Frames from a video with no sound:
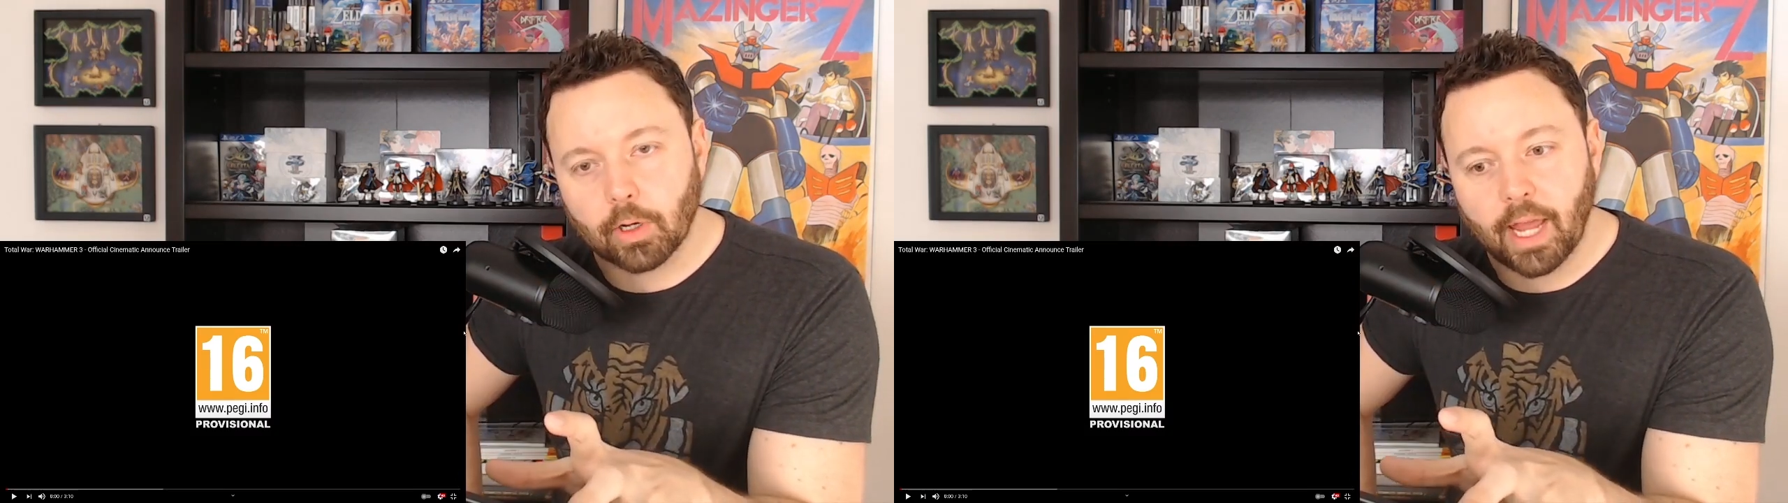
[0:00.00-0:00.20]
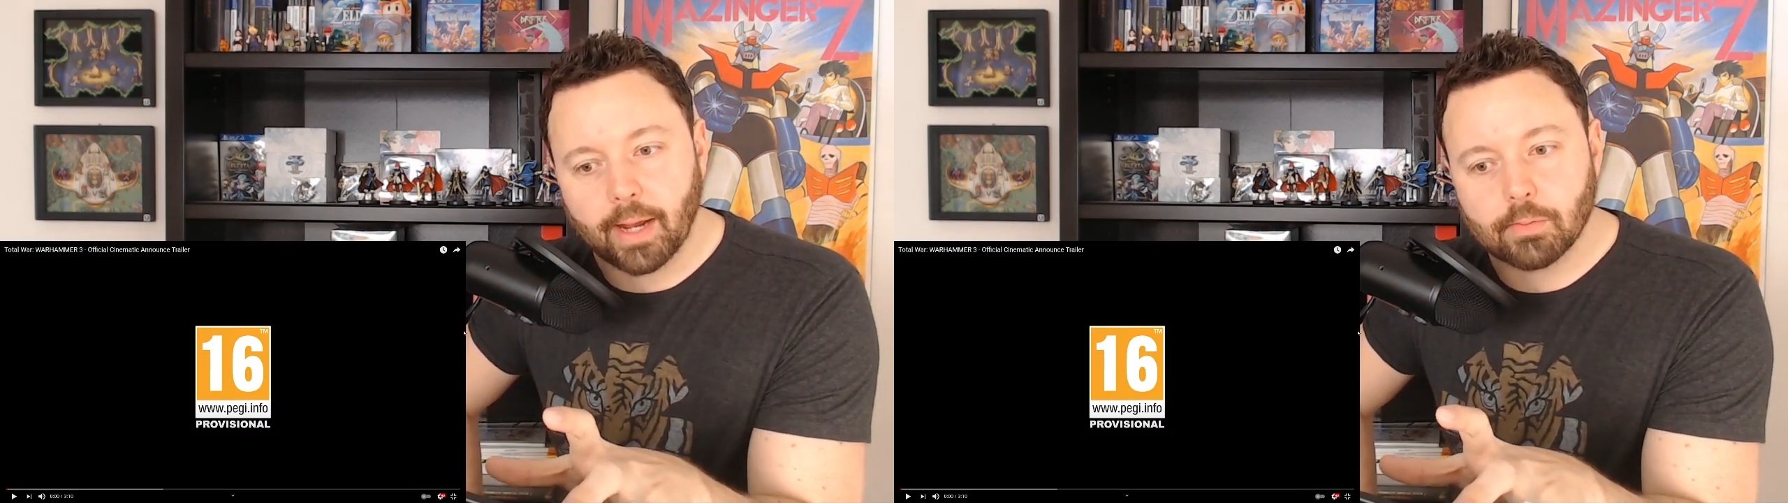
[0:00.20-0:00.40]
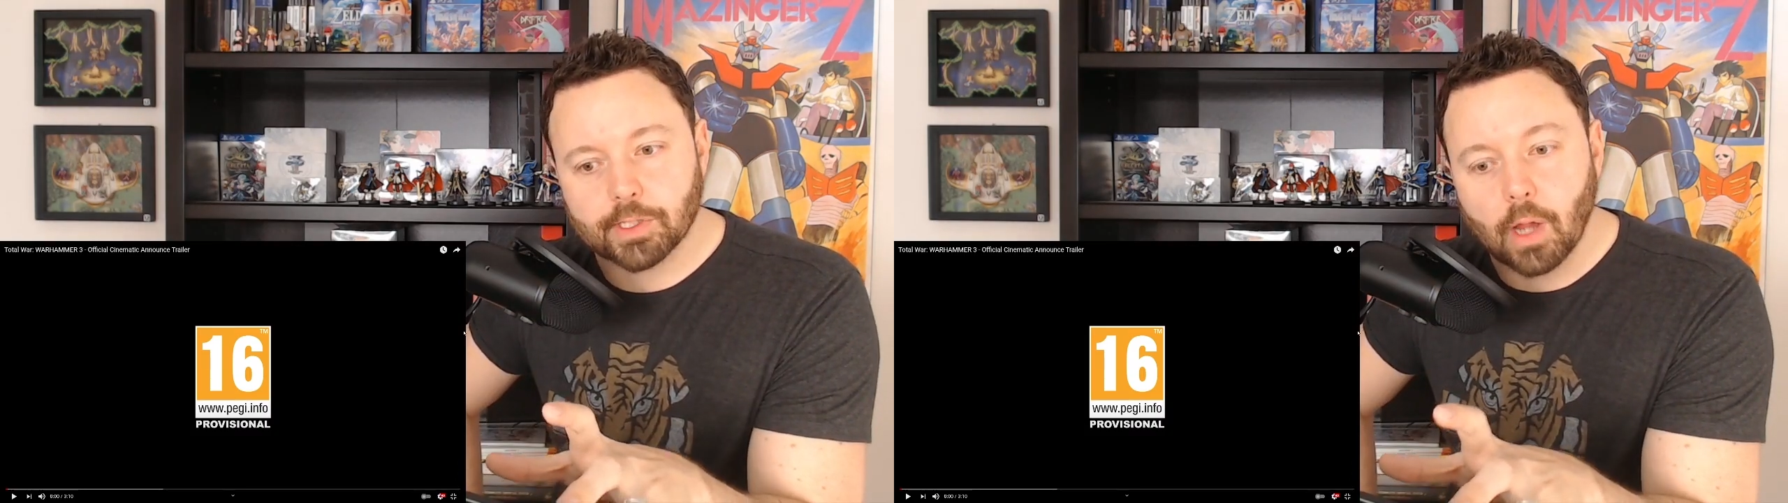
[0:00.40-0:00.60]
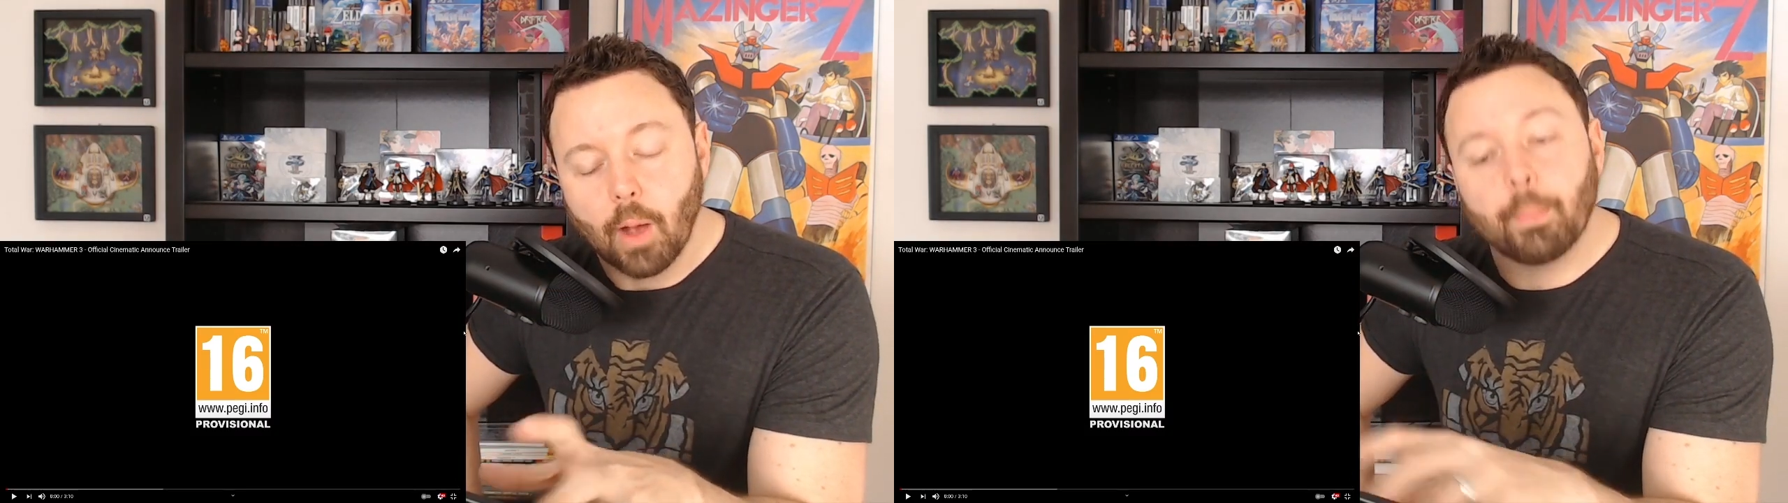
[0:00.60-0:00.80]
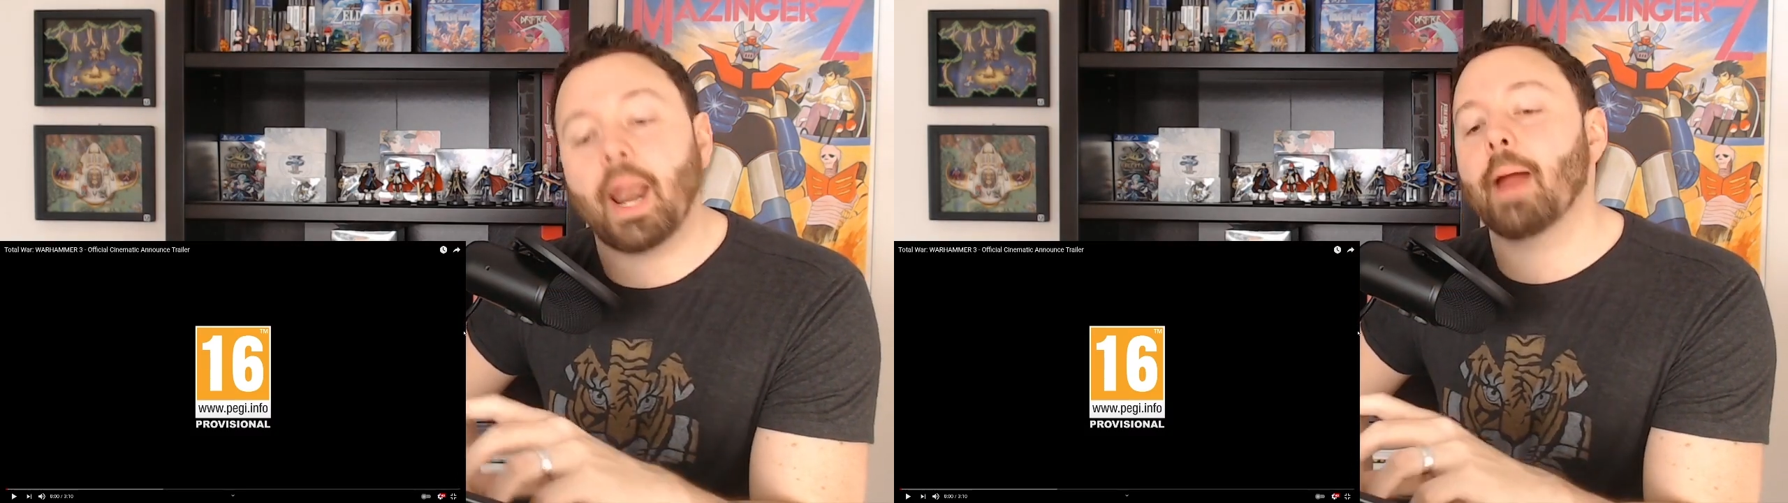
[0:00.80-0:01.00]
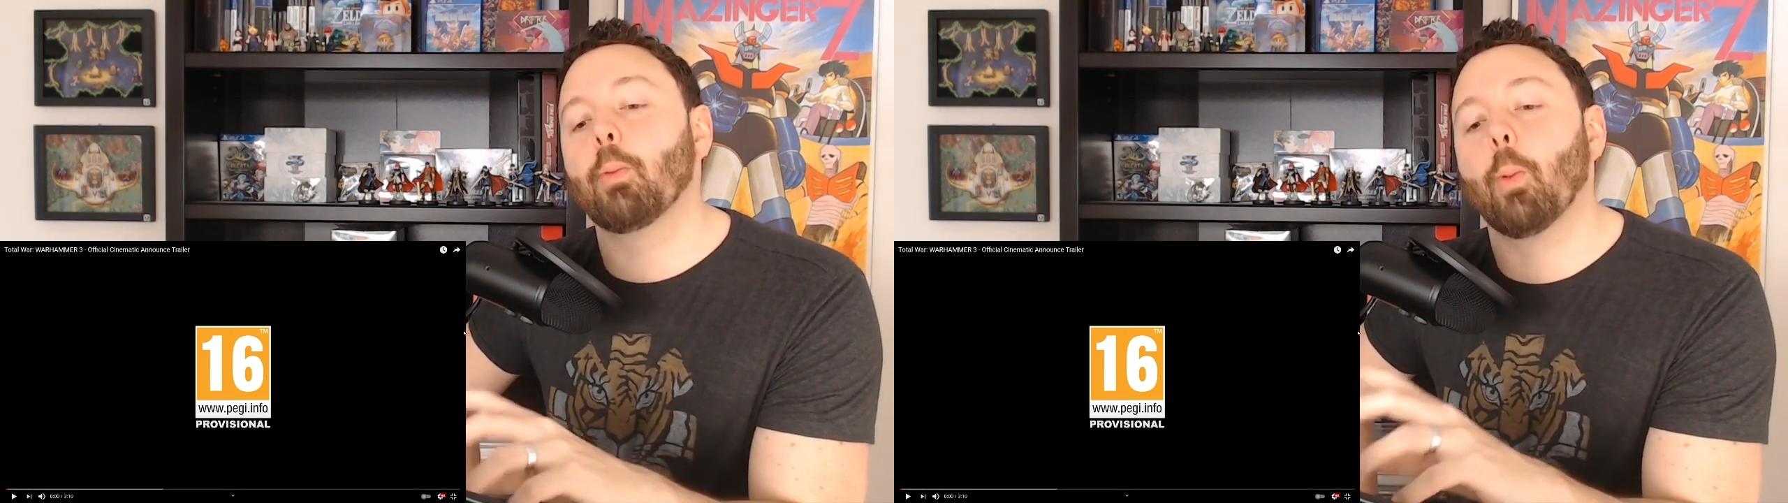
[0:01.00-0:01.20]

games, but I